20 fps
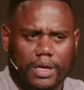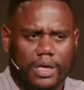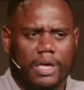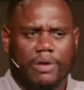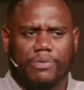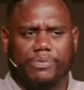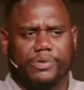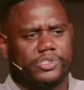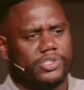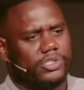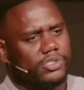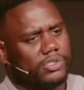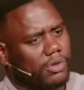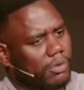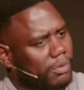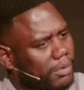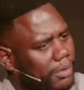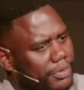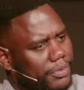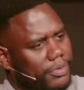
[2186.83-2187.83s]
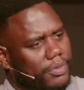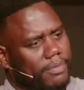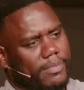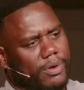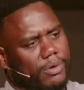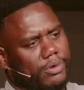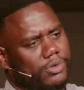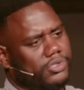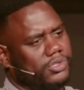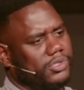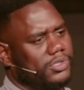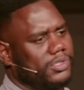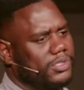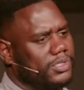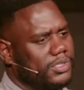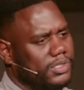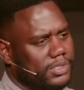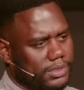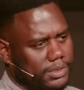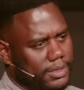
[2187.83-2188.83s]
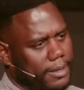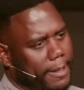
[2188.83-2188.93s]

if we're just going through the motions,